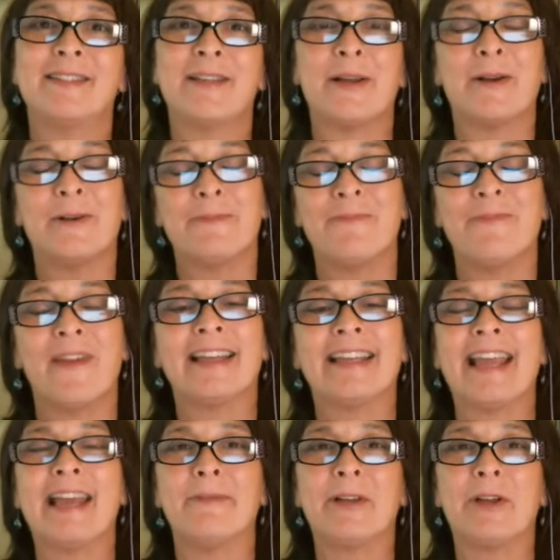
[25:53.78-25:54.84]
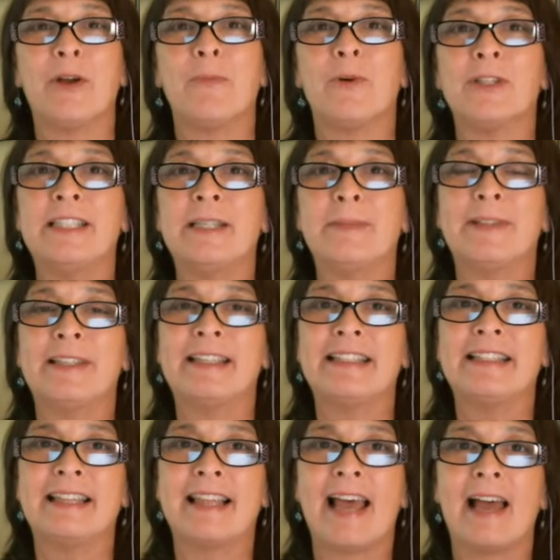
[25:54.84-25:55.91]
So again, we go more deeply
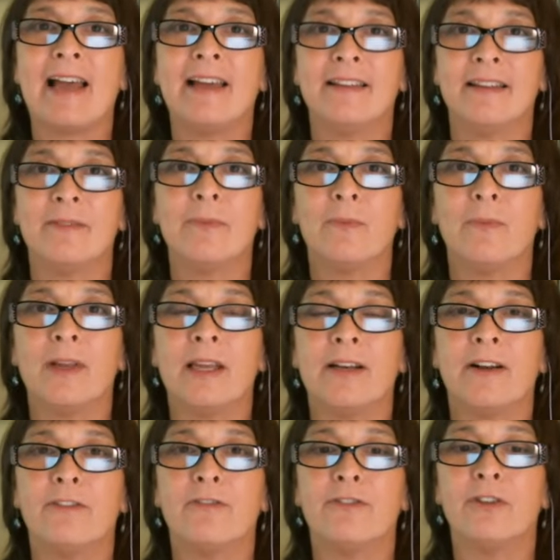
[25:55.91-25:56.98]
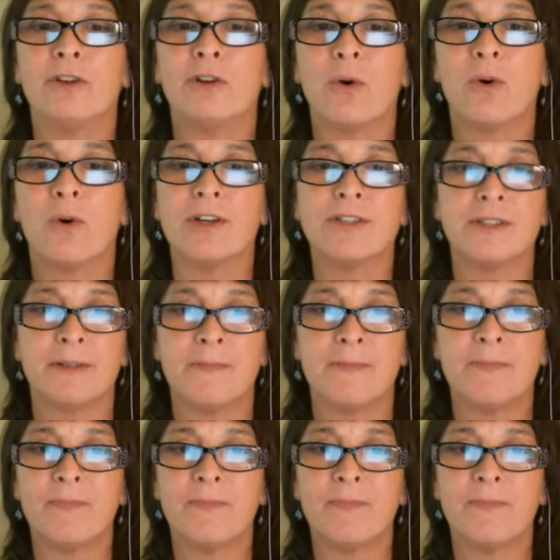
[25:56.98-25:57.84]
into that in our full course.